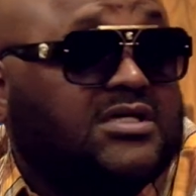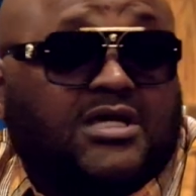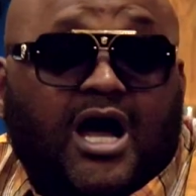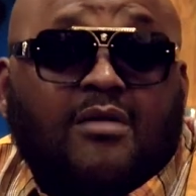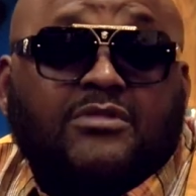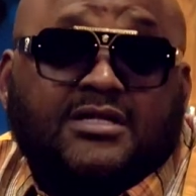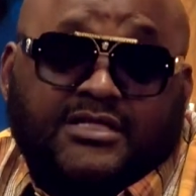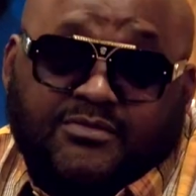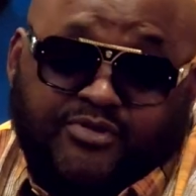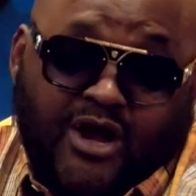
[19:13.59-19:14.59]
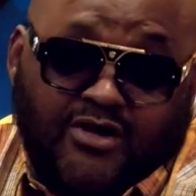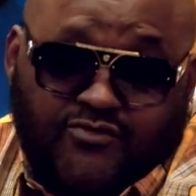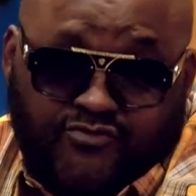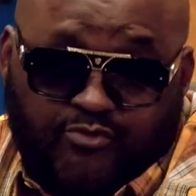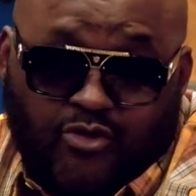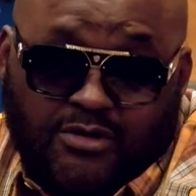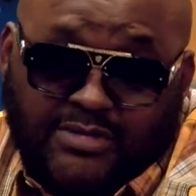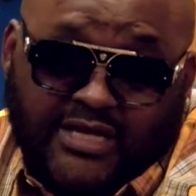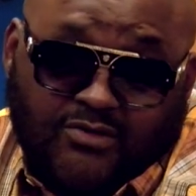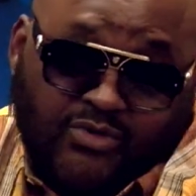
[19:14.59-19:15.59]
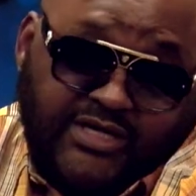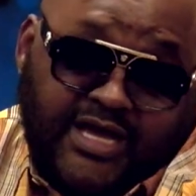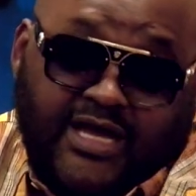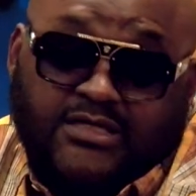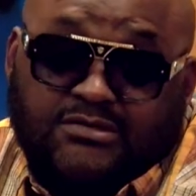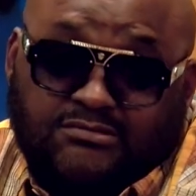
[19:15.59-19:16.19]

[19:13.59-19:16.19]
I'm looking at the progress report, I'm like, we got